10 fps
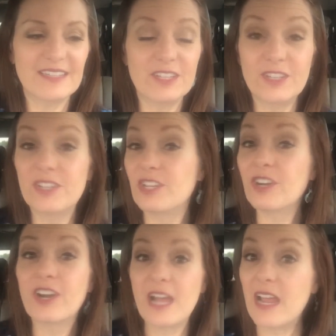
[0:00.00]

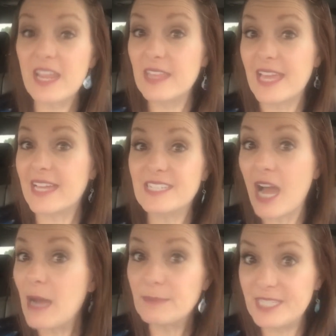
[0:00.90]
you're uh, in that
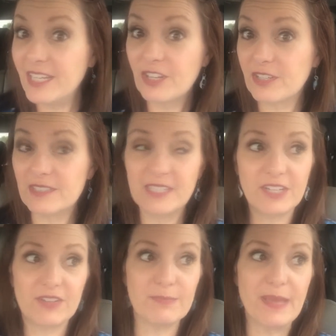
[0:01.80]
top tier,
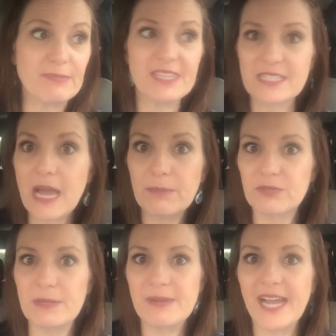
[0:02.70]
you know, maybe the top
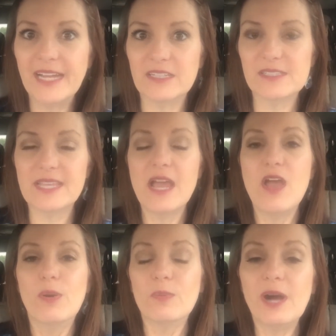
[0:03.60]
three buyers.
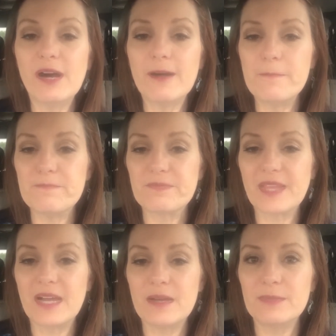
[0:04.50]
Well,
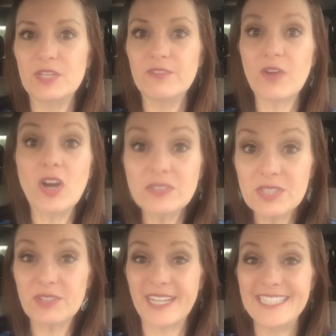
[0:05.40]
um, you've
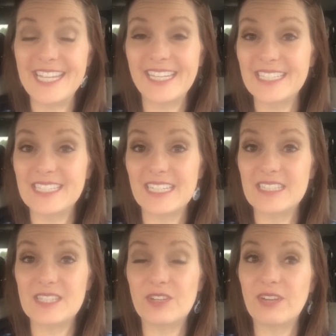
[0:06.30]
also got to take into
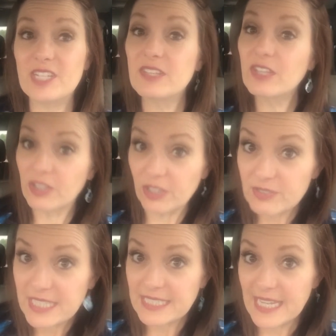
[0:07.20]
consideration the
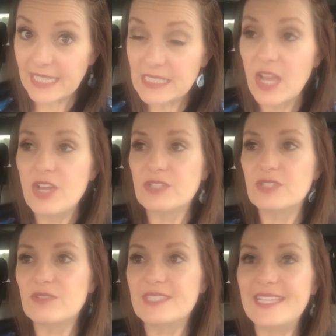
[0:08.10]
closing date.
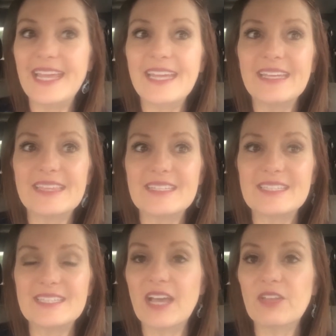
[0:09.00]
So say the
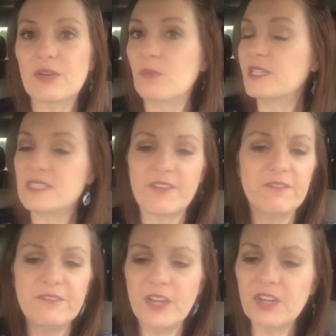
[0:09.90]
seller wants in a
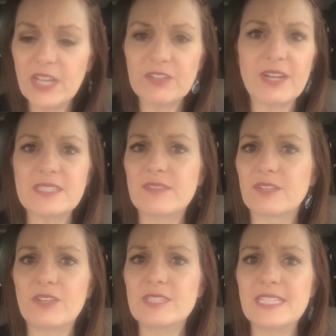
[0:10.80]
very
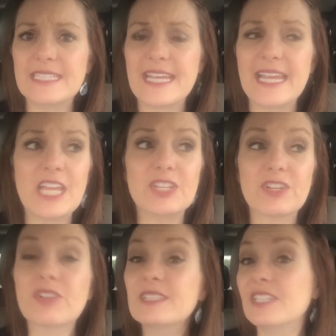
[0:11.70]
aggressive closing date and
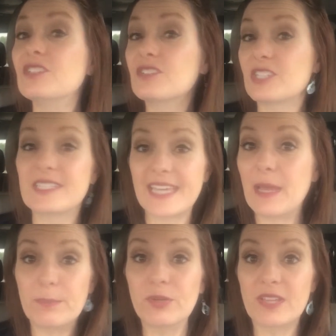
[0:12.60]
your lender just
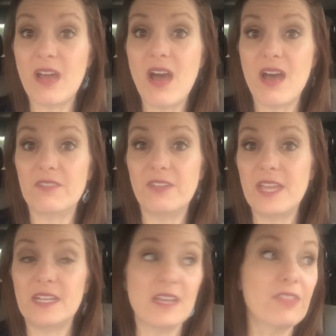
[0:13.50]
can't pull it off
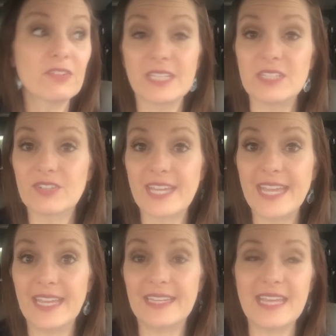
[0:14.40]
and another lender
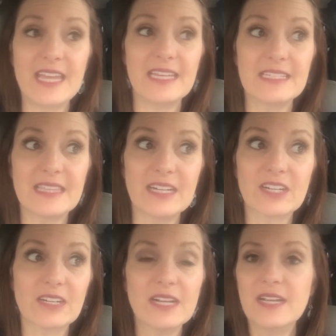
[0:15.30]
can and
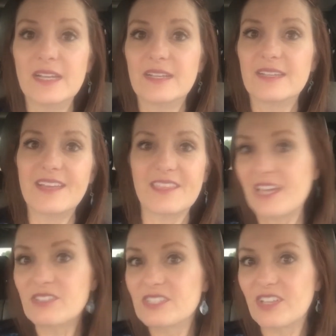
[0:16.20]
they're
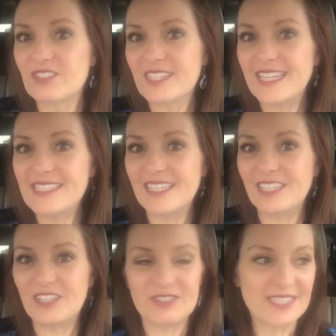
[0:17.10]
$1,000 less
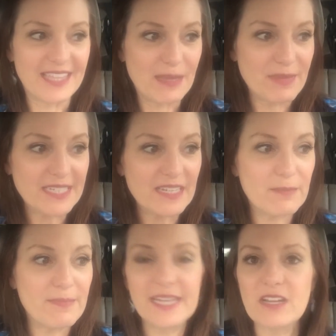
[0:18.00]
than you. So they made,
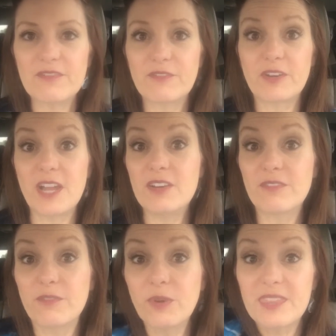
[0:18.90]
made an offer for
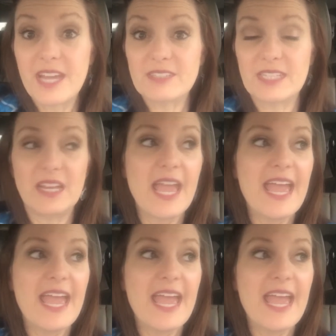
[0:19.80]
104,000